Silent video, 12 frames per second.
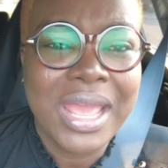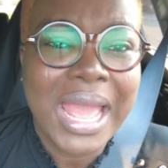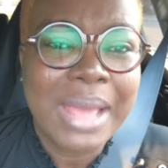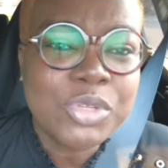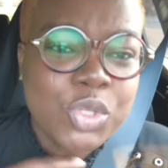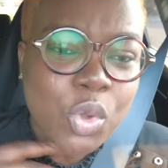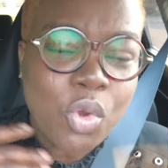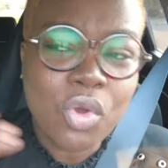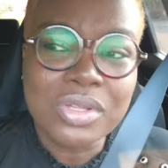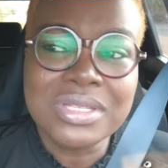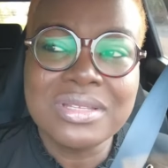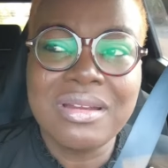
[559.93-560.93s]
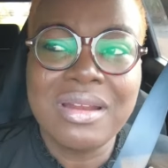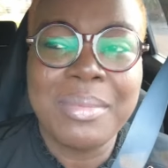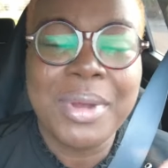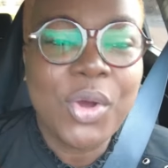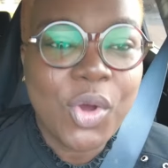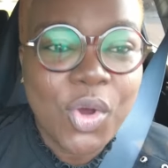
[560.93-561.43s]
I'm so concerned
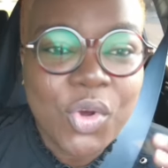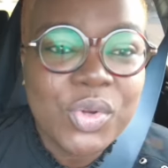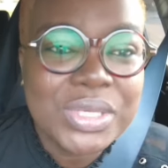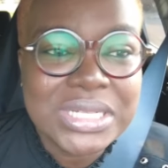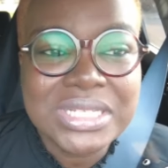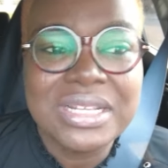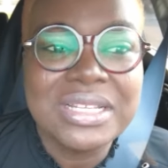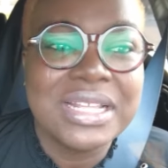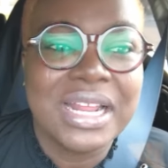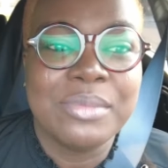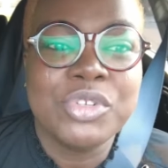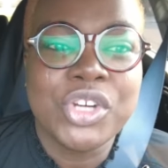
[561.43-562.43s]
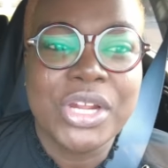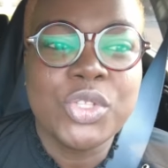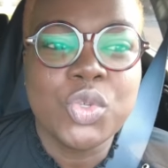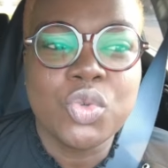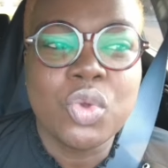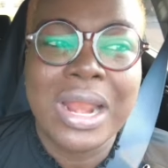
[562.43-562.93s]
about all these things that I'm trying
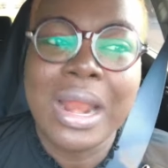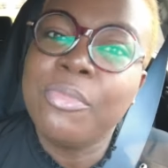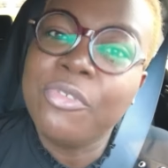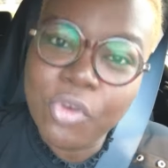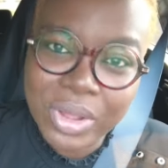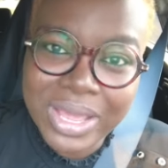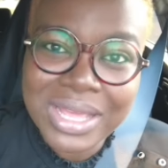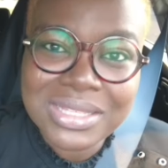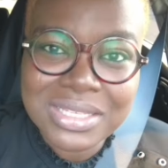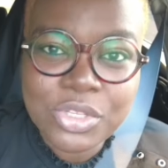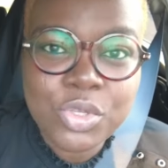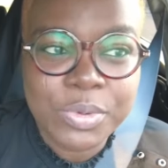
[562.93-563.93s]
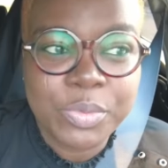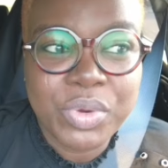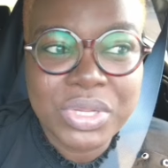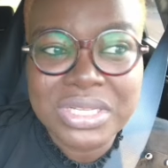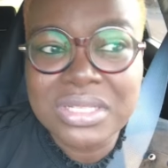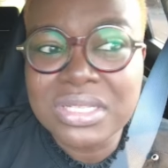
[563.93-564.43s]
to do and I'm forgetting to be
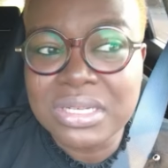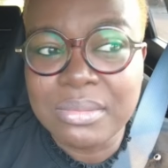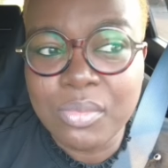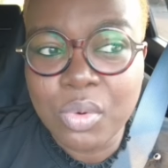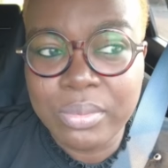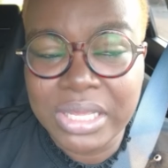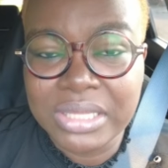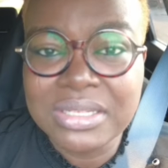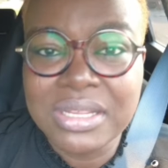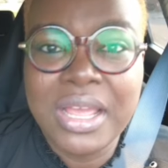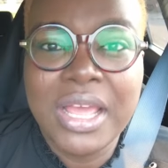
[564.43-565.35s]
present in the moment.